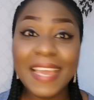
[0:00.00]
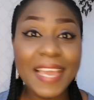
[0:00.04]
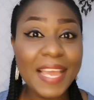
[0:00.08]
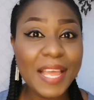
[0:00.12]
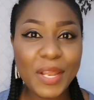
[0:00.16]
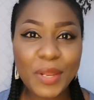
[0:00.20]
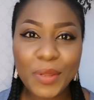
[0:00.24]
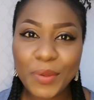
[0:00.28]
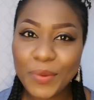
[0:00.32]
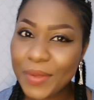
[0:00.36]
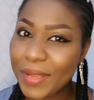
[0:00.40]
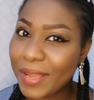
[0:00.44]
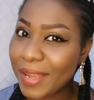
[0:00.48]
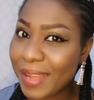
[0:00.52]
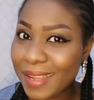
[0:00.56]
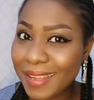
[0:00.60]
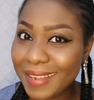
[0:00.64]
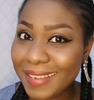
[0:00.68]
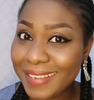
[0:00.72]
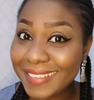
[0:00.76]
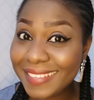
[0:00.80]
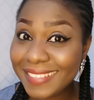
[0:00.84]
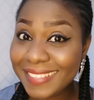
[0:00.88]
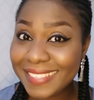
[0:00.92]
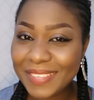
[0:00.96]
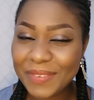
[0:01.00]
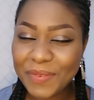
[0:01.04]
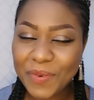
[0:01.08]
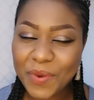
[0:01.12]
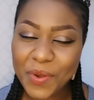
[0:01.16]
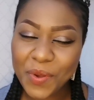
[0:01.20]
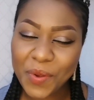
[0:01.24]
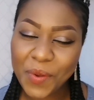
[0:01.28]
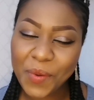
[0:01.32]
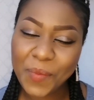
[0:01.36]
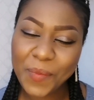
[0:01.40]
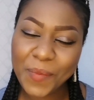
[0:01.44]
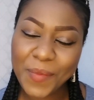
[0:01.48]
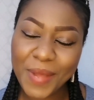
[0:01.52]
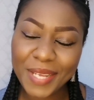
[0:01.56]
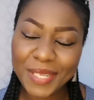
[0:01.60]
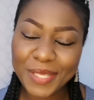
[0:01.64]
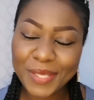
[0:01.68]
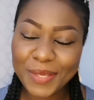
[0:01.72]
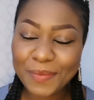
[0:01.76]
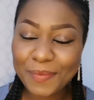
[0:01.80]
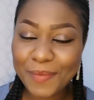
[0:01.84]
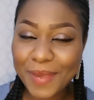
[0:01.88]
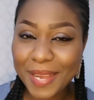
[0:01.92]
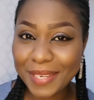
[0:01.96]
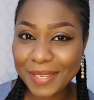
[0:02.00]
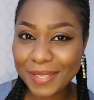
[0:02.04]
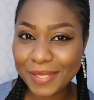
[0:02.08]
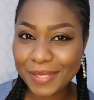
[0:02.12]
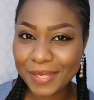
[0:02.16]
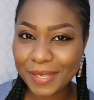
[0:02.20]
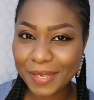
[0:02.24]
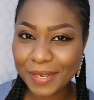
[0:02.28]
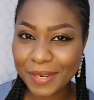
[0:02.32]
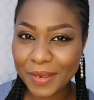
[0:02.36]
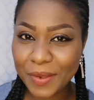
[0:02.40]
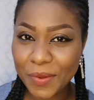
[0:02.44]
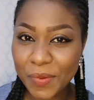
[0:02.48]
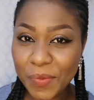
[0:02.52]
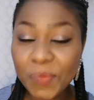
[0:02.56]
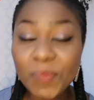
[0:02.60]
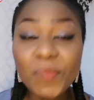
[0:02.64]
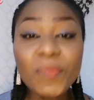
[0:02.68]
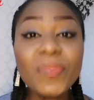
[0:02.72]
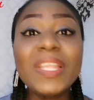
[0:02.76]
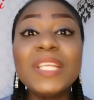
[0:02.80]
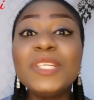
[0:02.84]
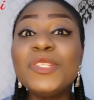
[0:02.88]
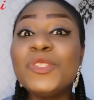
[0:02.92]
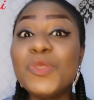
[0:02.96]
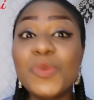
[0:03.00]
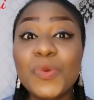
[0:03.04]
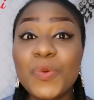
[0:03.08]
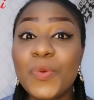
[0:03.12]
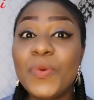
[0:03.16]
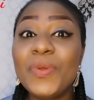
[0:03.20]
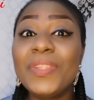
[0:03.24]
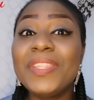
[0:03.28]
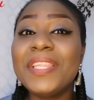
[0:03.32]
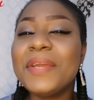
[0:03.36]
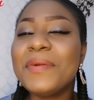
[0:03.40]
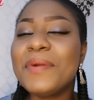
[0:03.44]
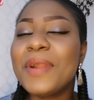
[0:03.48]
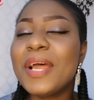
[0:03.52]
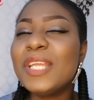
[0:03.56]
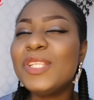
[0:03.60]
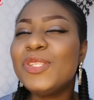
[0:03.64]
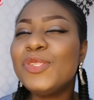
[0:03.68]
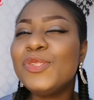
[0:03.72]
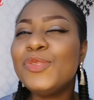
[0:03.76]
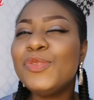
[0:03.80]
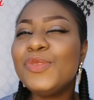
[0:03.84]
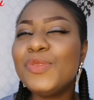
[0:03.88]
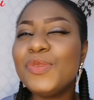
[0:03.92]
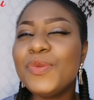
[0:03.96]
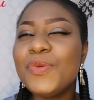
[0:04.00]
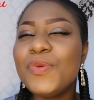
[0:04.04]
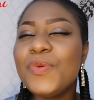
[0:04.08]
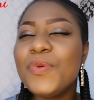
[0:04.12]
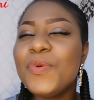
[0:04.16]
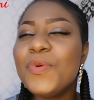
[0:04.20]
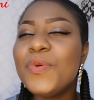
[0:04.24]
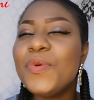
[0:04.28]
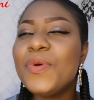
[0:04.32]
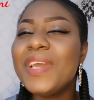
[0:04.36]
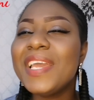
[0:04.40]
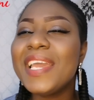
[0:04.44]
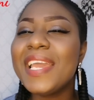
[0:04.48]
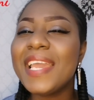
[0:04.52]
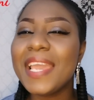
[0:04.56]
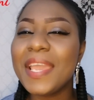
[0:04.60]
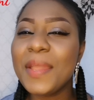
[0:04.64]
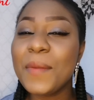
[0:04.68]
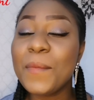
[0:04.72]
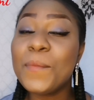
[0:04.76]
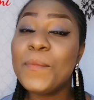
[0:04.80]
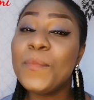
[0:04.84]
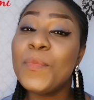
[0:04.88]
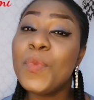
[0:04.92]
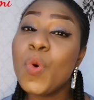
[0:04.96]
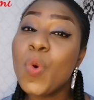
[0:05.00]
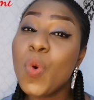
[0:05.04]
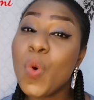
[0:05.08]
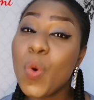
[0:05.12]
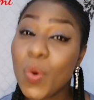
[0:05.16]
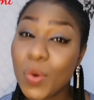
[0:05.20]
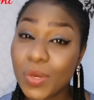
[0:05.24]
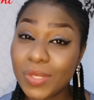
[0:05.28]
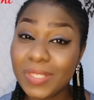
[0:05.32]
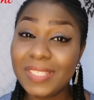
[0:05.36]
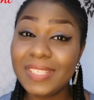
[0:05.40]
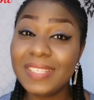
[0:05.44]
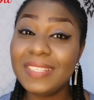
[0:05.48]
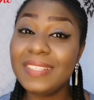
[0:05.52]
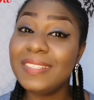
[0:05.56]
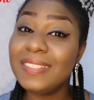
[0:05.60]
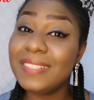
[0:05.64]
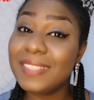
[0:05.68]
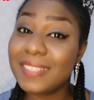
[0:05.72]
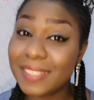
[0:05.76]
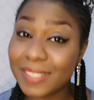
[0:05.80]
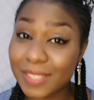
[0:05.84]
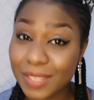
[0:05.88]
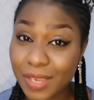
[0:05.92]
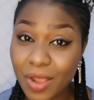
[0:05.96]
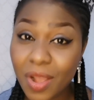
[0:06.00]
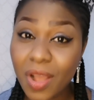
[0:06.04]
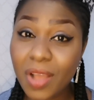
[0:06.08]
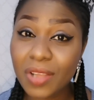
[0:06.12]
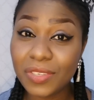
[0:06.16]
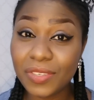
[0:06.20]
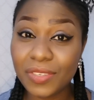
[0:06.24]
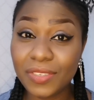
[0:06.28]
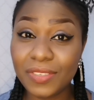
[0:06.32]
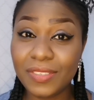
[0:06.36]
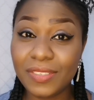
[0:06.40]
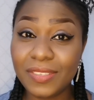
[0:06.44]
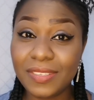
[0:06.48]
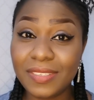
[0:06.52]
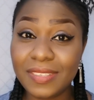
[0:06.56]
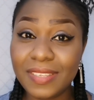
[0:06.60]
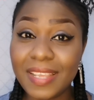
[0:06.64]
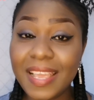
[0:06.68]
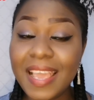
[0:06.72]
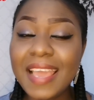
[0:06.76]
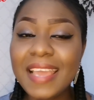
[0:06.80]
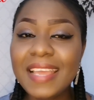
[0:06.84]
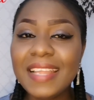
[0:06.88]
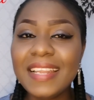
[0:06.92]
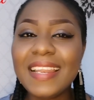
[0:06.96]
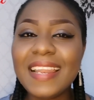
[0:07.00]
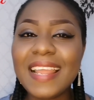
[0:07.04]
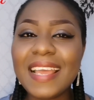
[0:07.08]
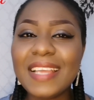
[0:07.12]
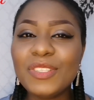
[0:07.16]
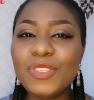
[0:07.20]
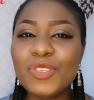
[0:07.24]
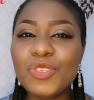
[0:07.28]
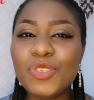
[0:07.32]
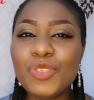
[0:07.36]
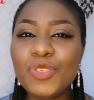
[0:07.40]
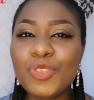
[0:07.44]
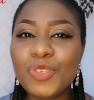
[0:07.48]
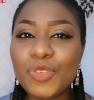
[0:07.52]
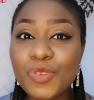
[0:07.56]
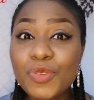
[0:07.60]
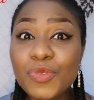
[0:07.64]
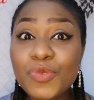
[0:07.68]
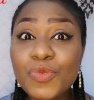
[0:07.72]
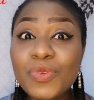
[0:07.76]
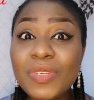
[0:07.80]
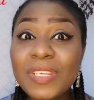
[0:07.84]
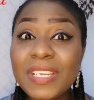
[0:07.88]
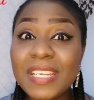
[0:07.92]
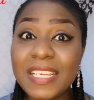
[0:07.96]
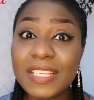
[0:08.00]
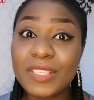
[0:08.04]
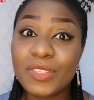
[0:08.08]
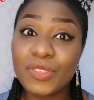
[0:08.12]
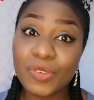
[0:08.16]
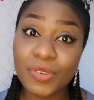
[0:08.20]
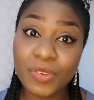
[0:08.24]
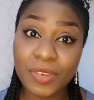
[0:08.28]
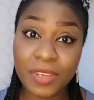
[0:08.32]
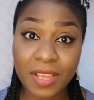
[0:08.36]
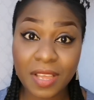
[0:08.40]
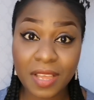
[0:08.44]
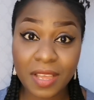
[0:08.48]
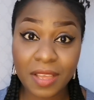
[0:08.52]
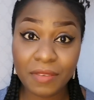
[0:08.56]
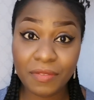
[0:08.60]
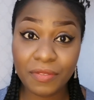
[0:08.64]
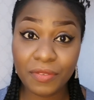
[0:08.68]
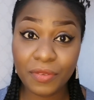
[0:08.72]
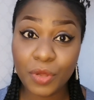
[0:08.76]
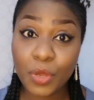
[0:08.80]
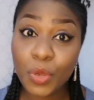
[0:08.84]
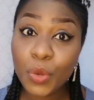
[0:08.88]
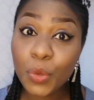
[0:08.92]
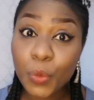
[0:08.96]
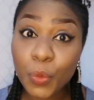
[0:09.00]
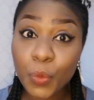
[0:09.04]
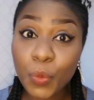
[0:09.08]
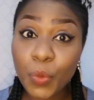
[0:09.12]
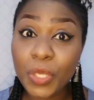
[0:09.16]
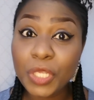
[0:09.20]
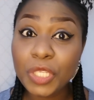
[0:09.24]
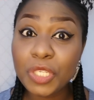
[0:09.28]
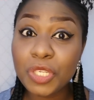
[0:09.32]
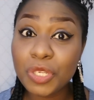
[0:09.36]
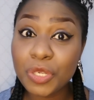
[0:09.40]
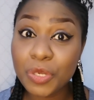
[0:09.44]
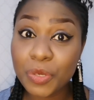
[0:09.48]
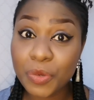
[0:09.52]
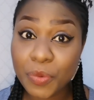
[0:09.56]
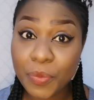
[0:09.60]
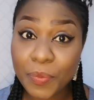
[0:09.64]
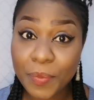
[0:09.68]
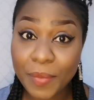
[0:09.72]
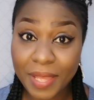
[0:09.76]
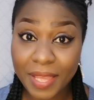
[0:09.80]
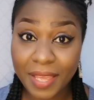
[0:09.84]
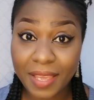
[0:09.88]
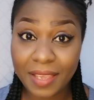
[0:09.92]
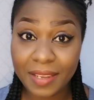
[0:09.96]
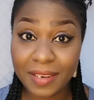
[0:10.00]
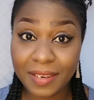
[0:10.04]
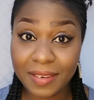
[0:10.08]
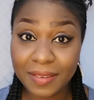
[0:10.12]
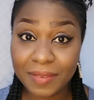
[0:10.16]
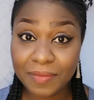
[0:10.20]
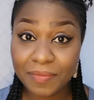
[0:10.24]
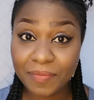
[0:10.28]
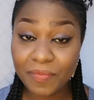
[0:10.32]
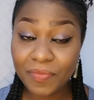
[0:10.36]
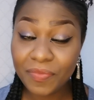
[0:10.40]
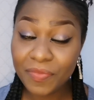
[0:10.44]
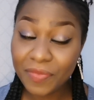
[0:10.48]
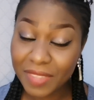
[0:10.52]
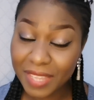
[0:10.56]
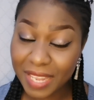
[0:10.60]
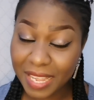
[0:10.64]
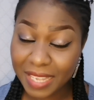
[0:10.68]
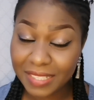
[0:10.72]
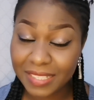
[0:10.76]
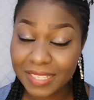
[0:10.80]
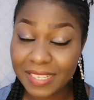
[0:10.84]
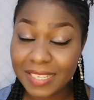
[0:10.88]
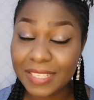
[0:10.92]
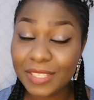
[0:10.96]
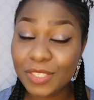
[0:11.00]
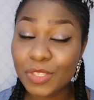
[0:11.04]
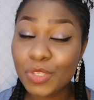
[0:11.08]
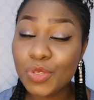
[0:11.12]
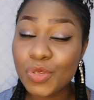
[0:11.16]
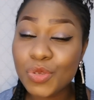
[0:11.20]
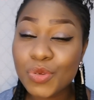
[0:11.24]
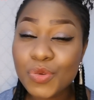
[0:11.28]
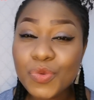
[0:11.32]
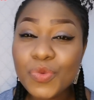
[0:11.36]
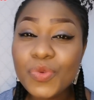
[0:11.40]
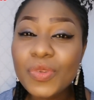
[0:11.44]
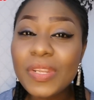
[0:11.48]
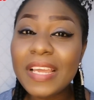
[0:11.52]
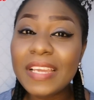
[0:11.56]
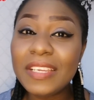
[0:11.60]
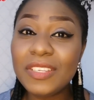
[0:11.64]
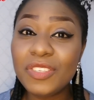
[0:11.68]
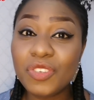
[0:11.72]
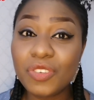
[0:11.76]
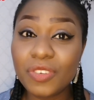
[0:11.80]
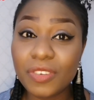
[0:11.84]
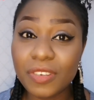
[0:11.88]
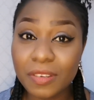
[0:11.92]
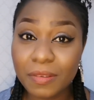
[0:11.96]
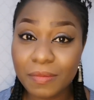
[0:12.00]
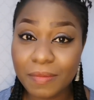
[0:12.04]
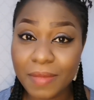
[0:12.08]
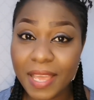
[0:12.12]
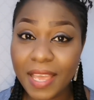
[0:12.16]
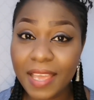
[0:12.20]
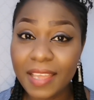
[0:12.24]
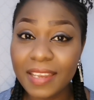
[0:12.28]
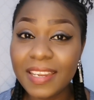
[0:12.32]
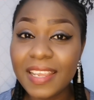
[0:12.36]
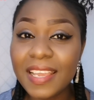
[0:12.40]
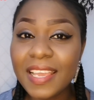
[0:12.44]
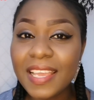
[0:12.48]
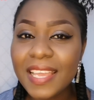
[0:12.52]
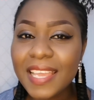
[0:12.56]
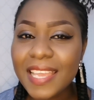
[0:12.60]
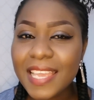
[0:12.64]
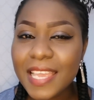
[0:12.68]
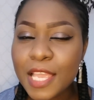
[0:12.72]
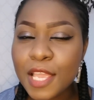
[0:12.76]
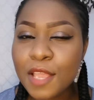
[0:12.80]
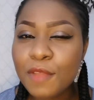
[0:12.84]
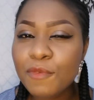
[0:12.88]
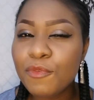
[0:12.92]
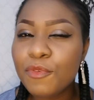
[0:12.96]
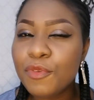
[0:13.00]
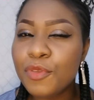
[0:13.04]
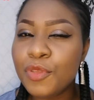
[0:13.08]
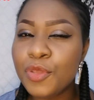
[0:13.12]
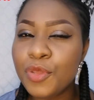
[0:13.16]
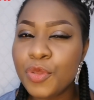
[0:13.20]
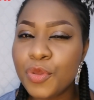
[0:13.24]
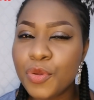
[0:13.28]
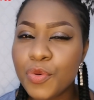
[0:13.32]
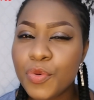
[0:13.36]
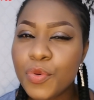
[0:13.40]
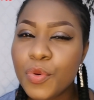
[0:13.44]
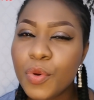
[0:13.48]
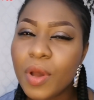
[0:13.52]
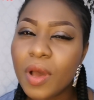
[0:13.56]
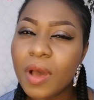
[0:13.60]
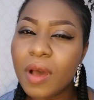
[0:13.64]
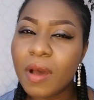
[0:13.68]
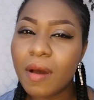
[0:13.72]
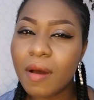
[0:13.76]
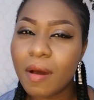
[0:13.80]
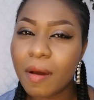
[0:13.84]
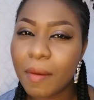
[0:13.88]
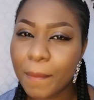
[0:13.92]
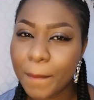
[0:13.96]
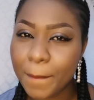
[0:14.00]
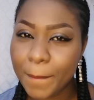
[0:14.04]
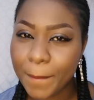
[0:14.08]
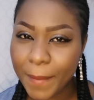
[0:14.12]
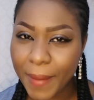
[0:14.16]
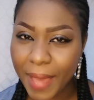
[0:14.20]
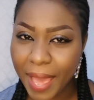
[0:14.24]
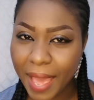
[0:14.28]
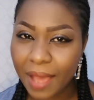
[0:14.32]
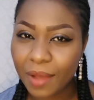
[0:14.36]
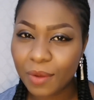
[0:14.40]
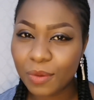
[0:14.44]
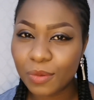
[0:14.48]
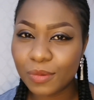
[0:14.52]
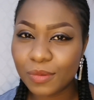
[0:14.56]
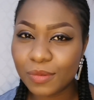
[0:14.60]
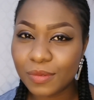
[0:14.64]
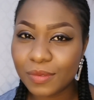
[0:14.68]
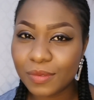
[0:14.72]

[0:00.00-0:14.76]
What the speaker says: Hello guys, welcome back to my channel. So there are two important discussions that you need to have with your man, that is your Nigerian man, if you are about